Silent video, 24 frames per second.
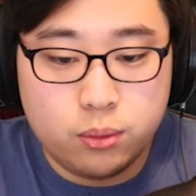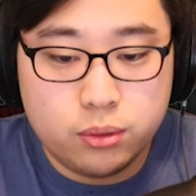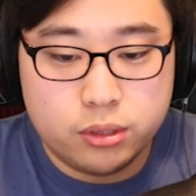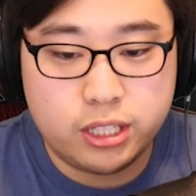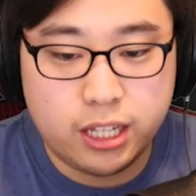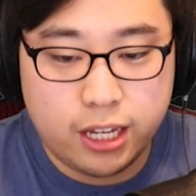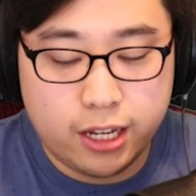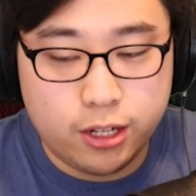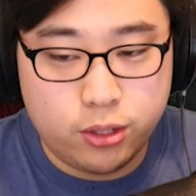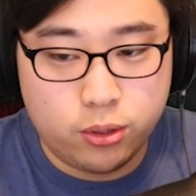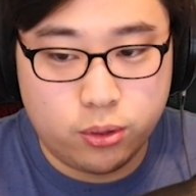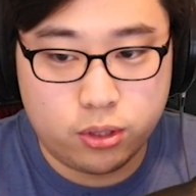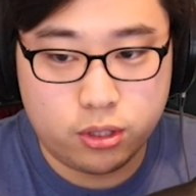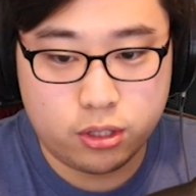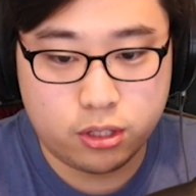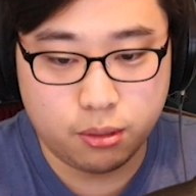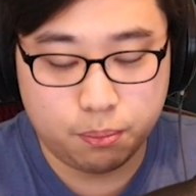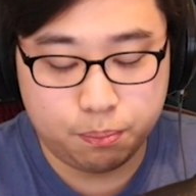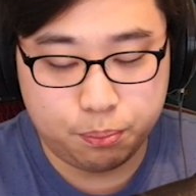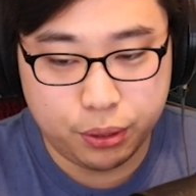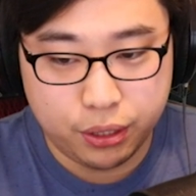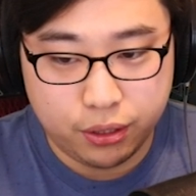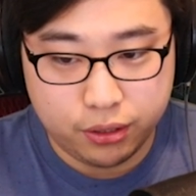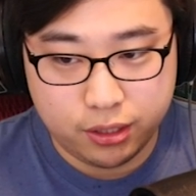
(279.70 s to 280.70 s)
I will say, in order
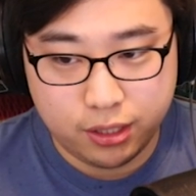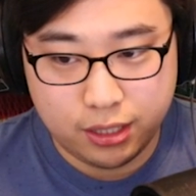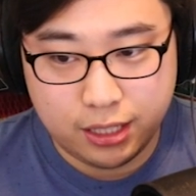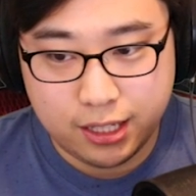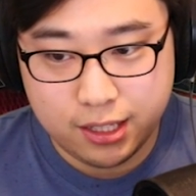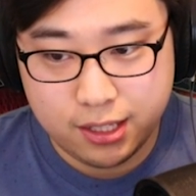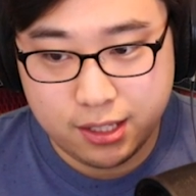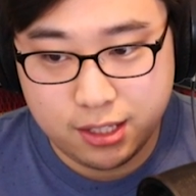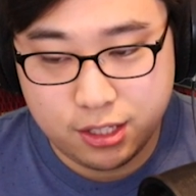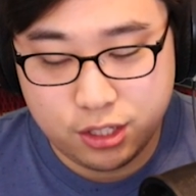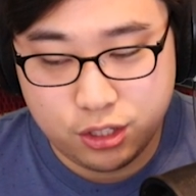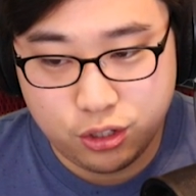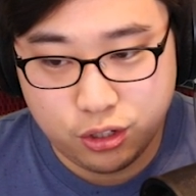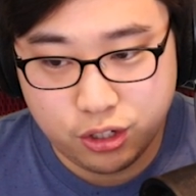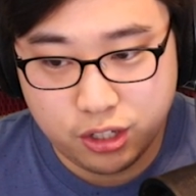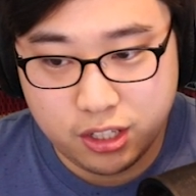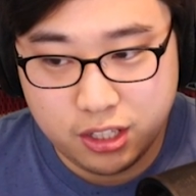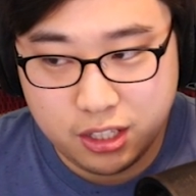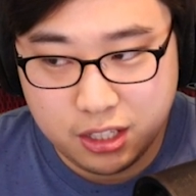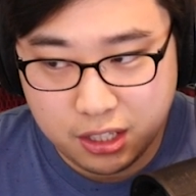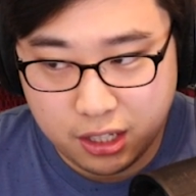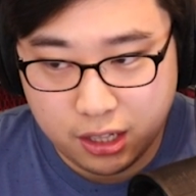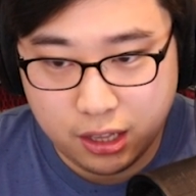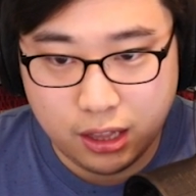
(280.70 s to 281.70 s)
to build a lot of this, you're
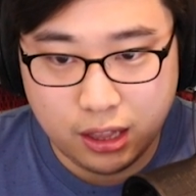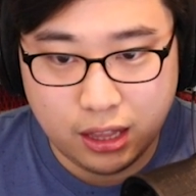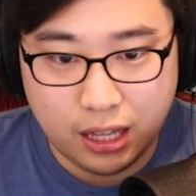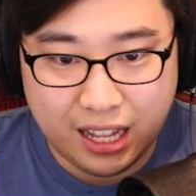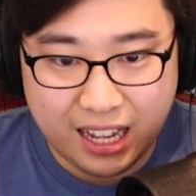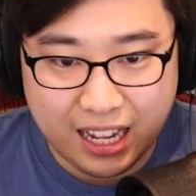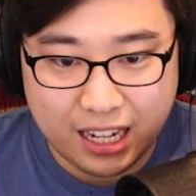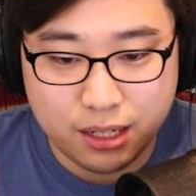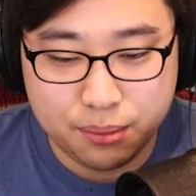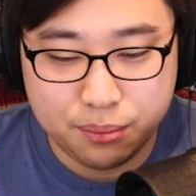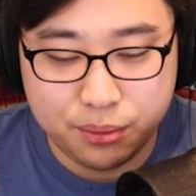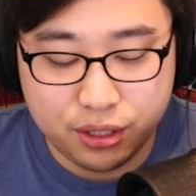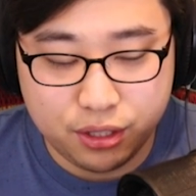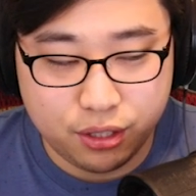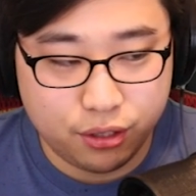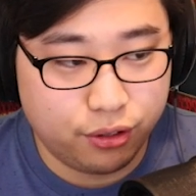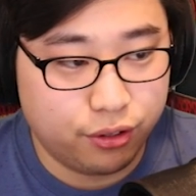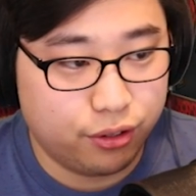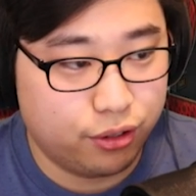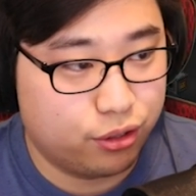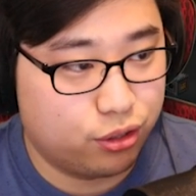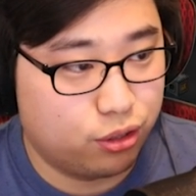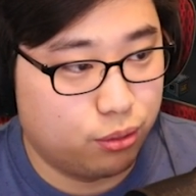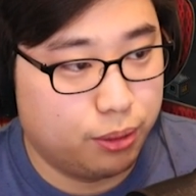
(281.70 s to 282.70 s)
gonna need a lot of
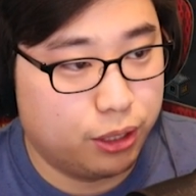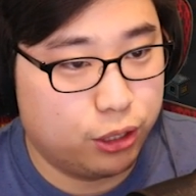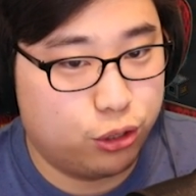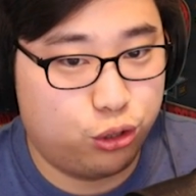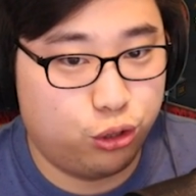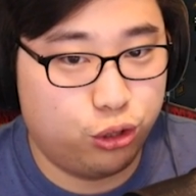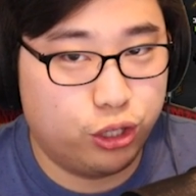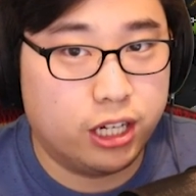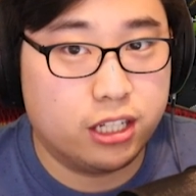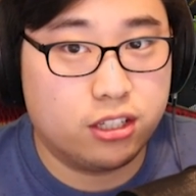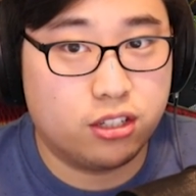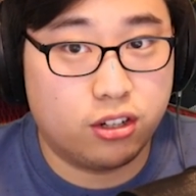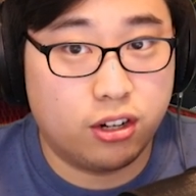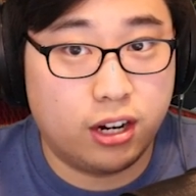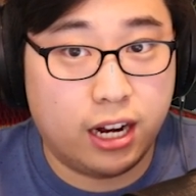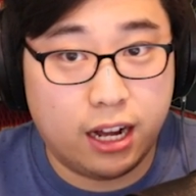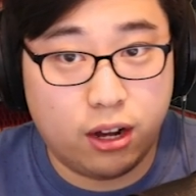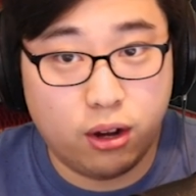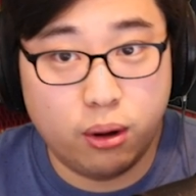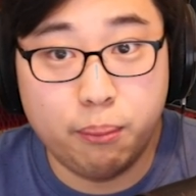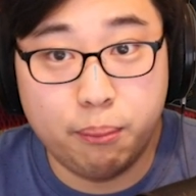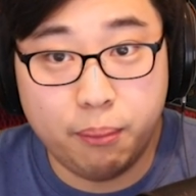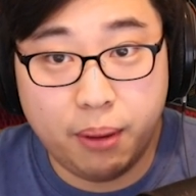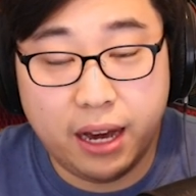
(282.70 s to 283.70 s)
materials. So make sure you guys are
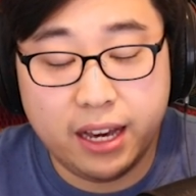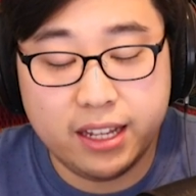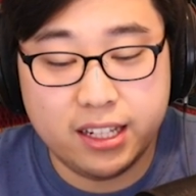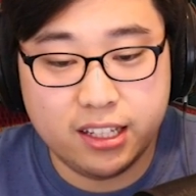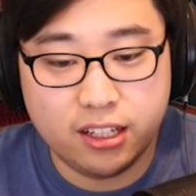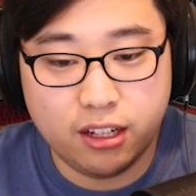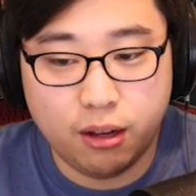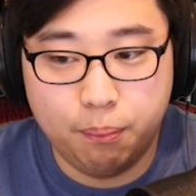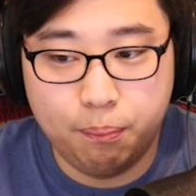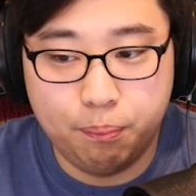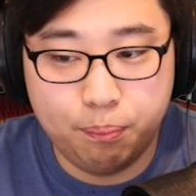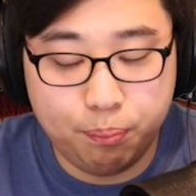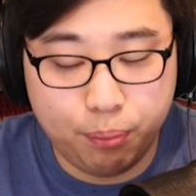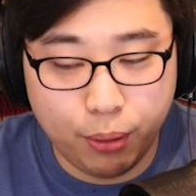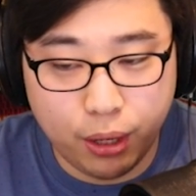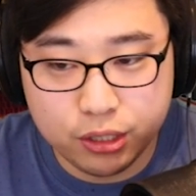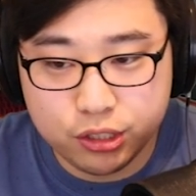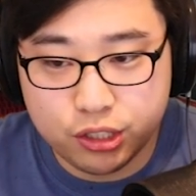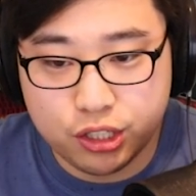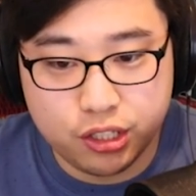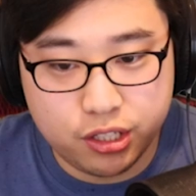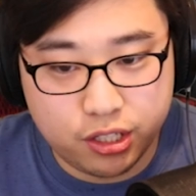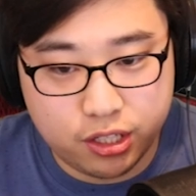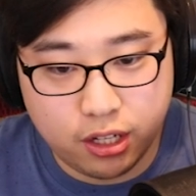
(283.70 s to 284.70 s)
out mining a
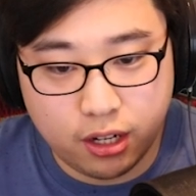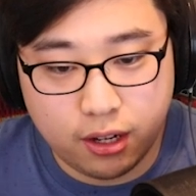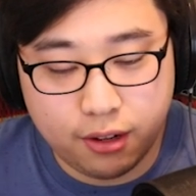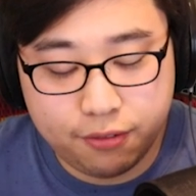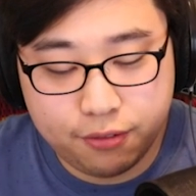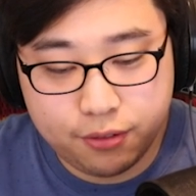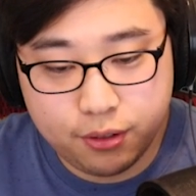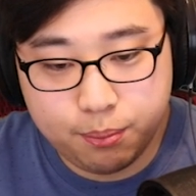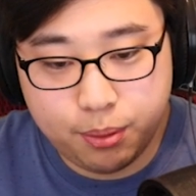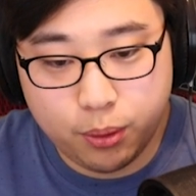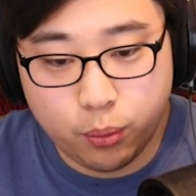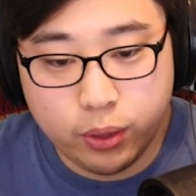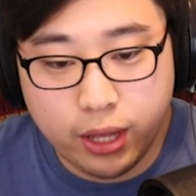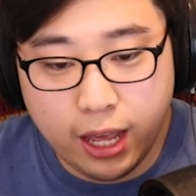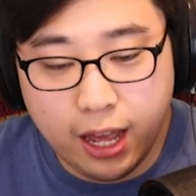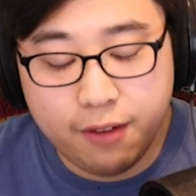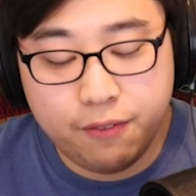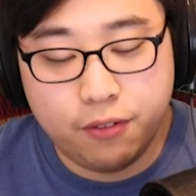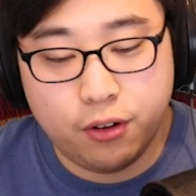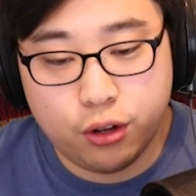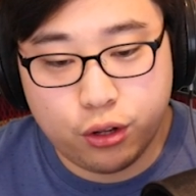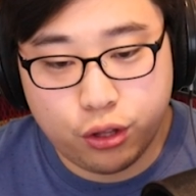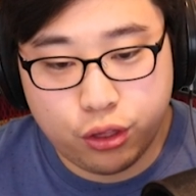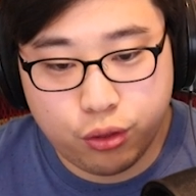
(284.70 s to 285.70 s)
bunch of stuff. But we
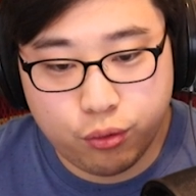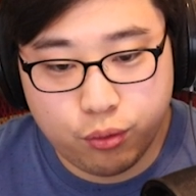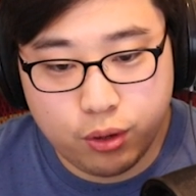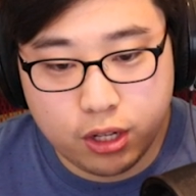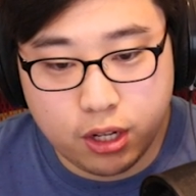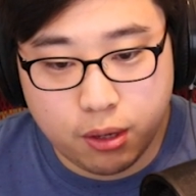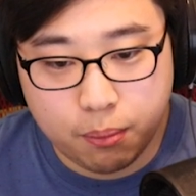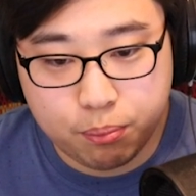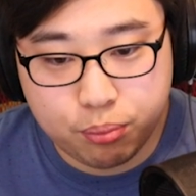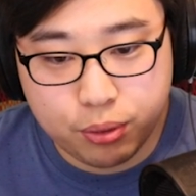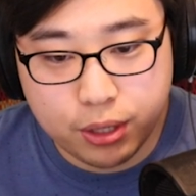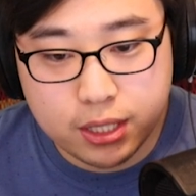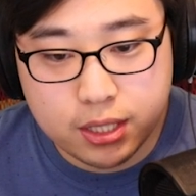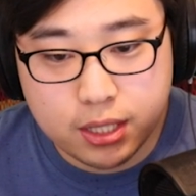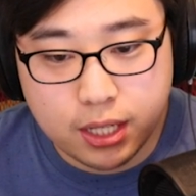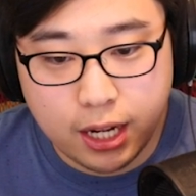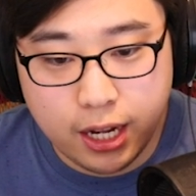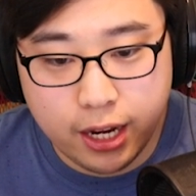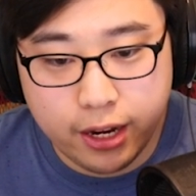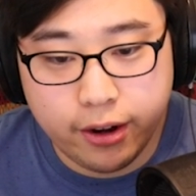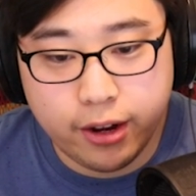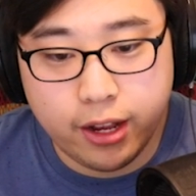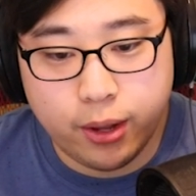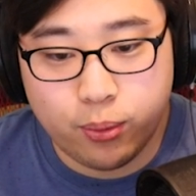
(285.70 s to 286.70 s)
have our 3 compressed
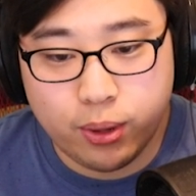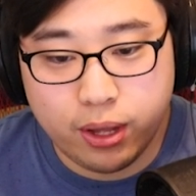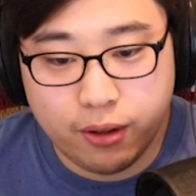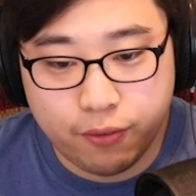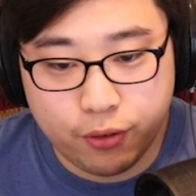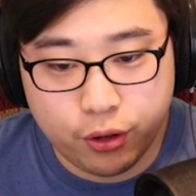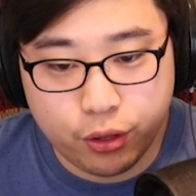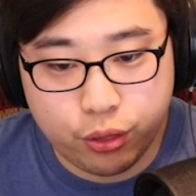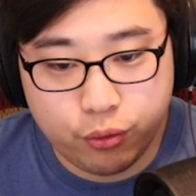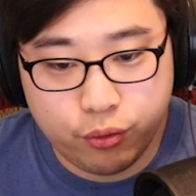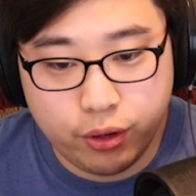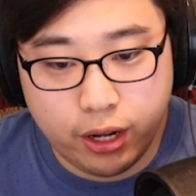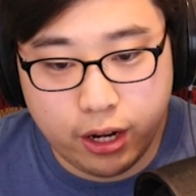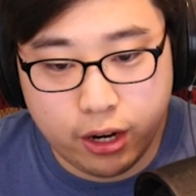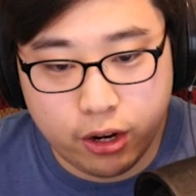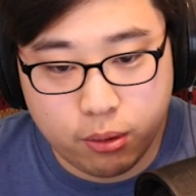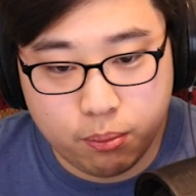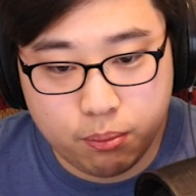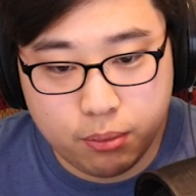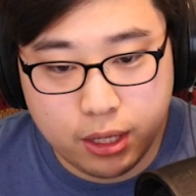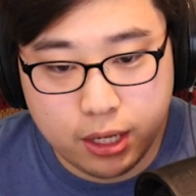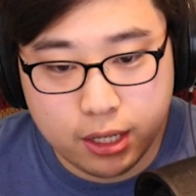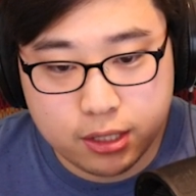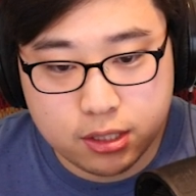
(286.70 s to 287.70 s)
iron and we have our 3
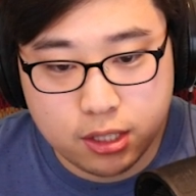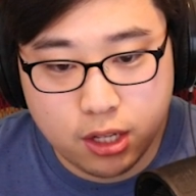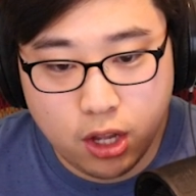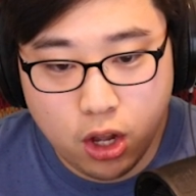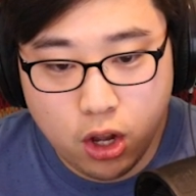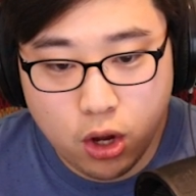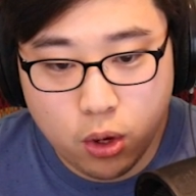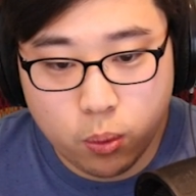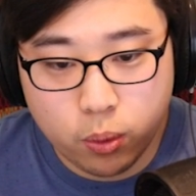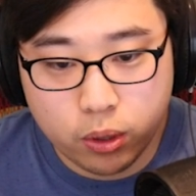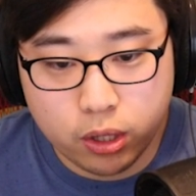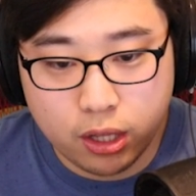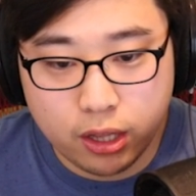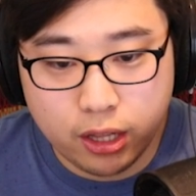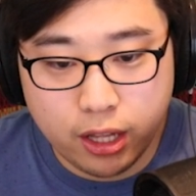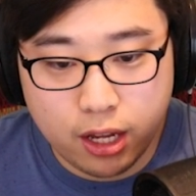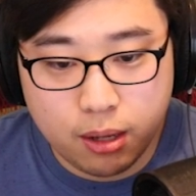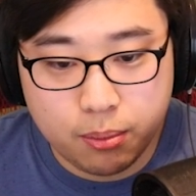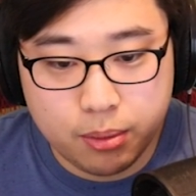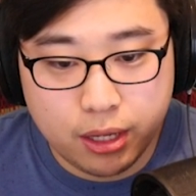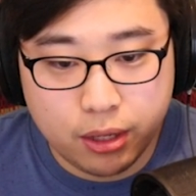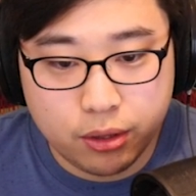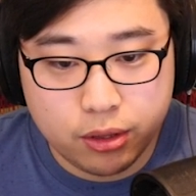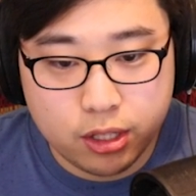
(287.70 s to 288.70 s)
iron blocks. We're gonna lay
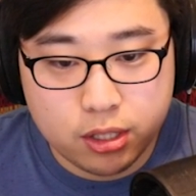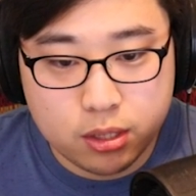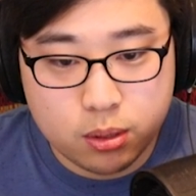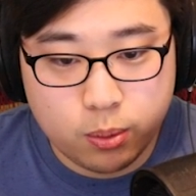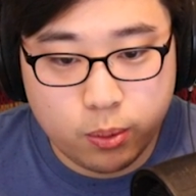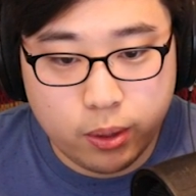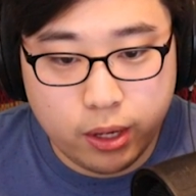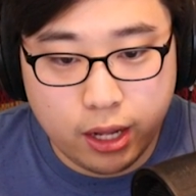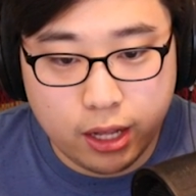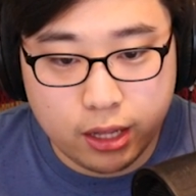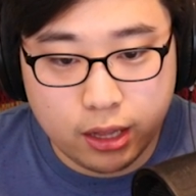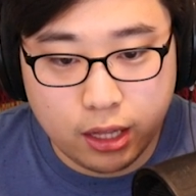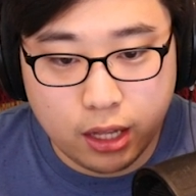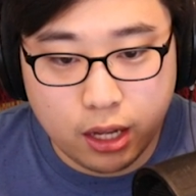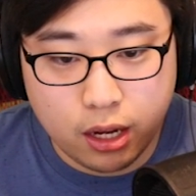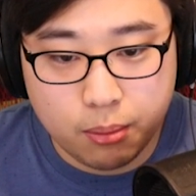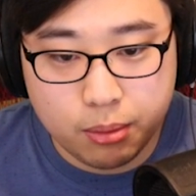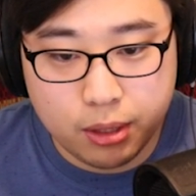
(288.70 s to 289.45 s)
them down this way and lay